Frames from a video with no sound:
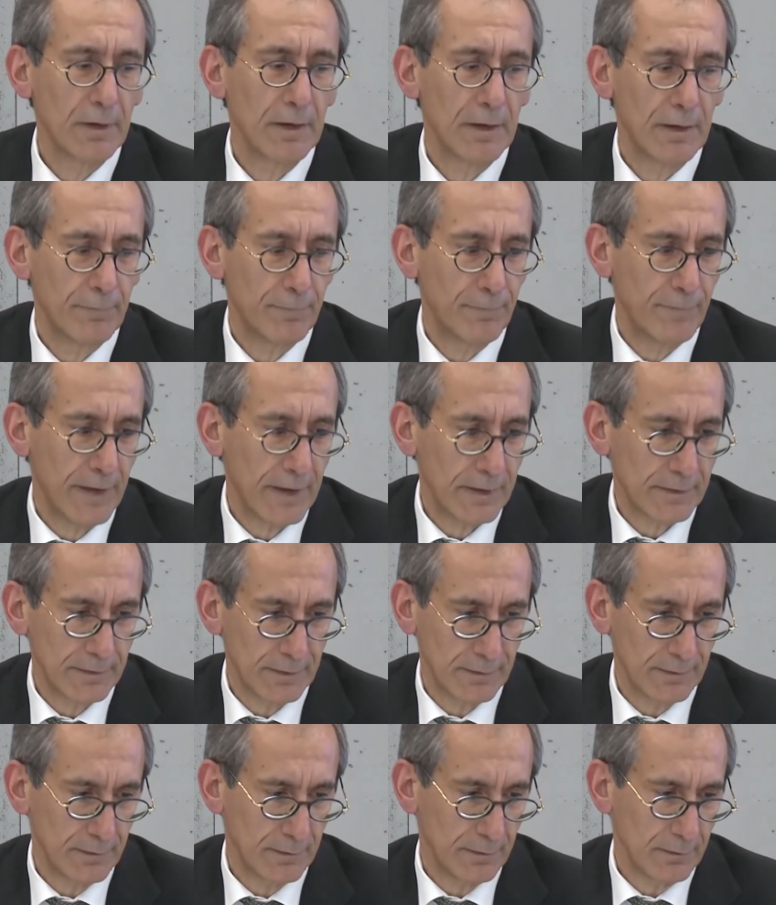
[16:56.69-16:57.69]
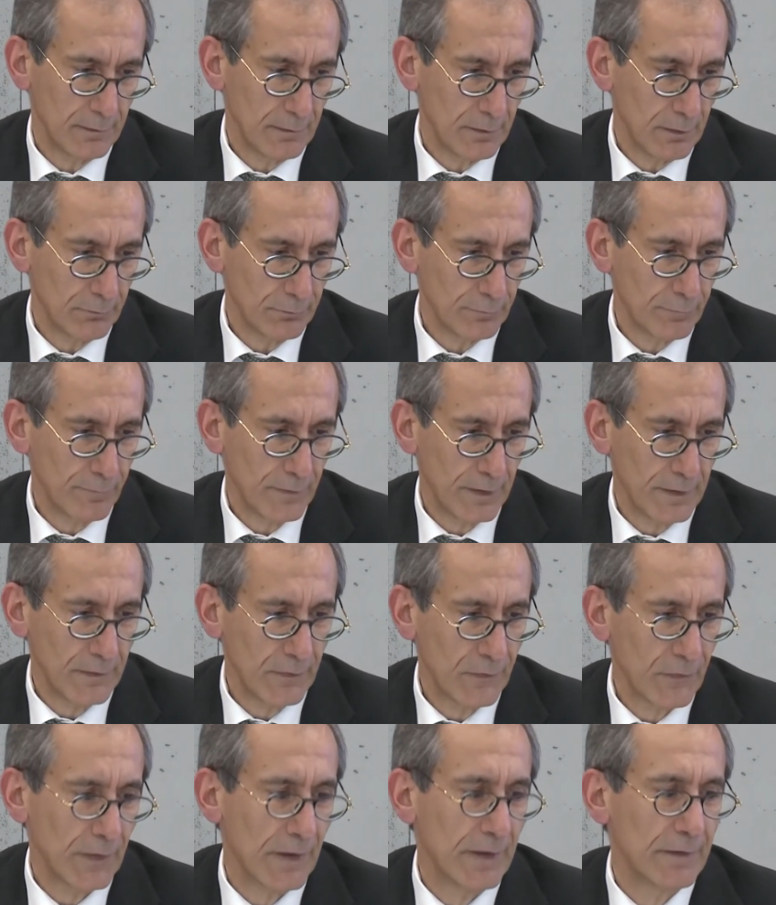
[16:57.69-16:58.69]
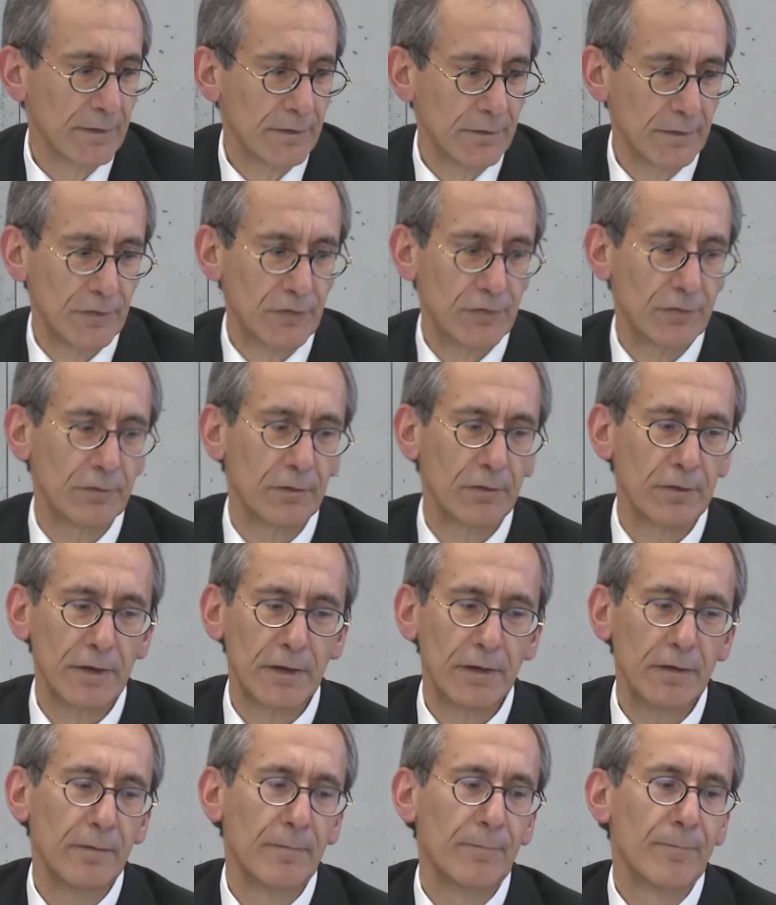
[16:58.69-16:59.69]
affected own funds, and additionally